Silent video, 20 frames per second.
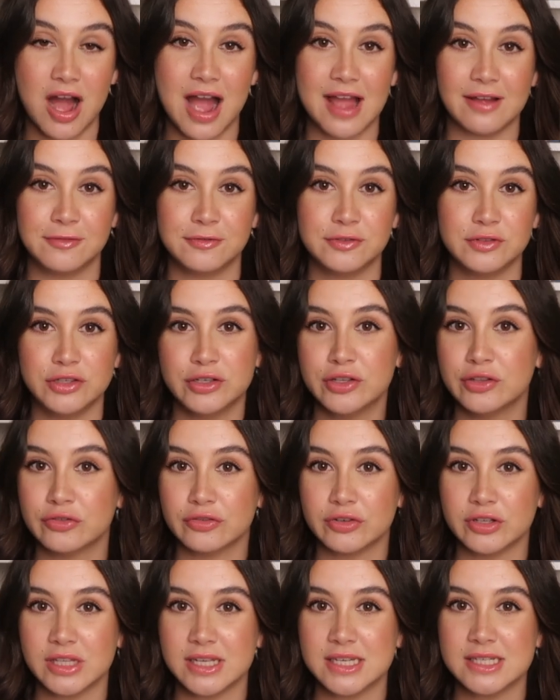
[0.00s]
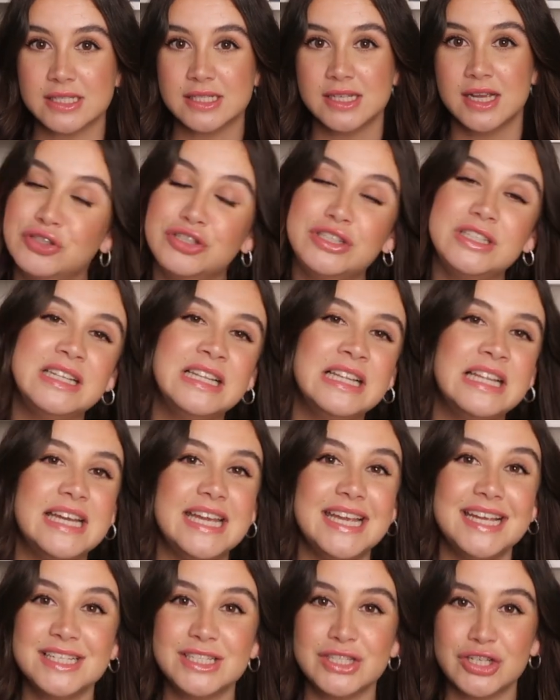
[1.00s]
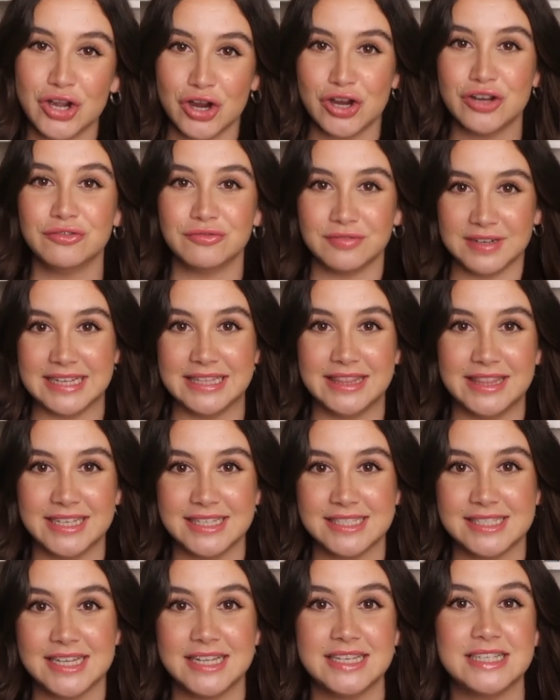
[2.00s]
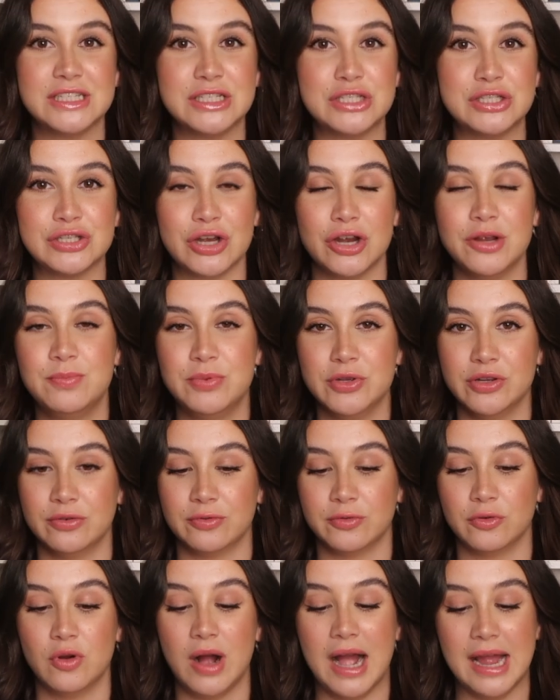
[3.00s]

I flew through this. Please go read this. It is so beautiful.